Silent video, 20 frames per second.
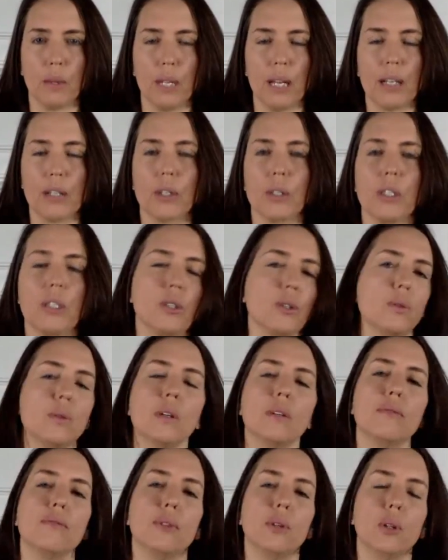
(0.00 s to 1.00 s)
We'll actually do
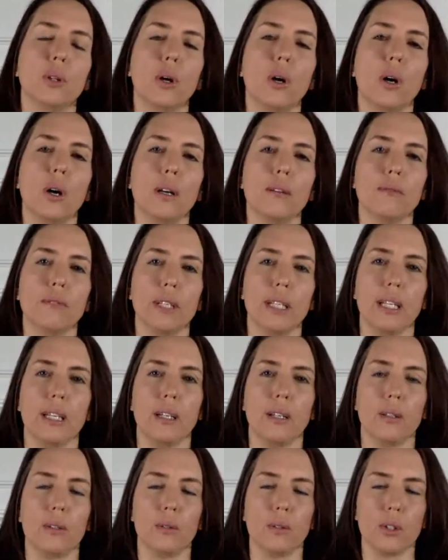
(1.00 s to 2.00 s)
a full-on
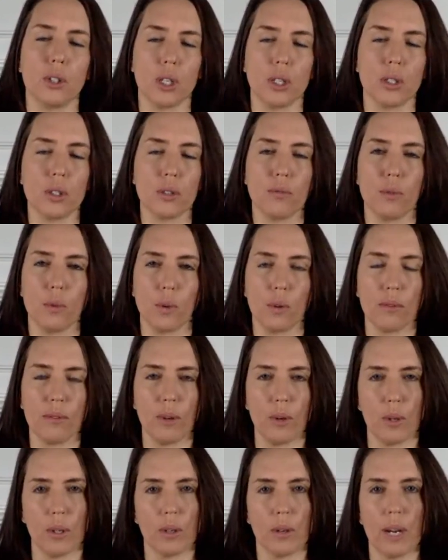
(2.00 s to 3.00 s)
video just for
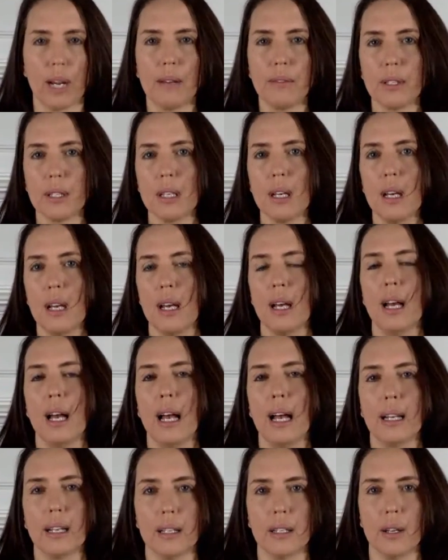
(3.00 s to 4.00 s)
photographs
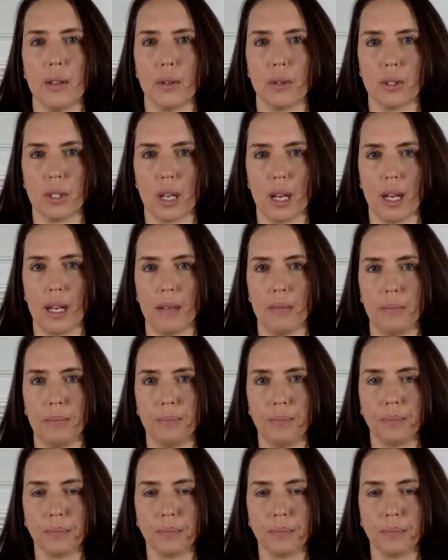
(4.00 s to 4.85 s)
at another time.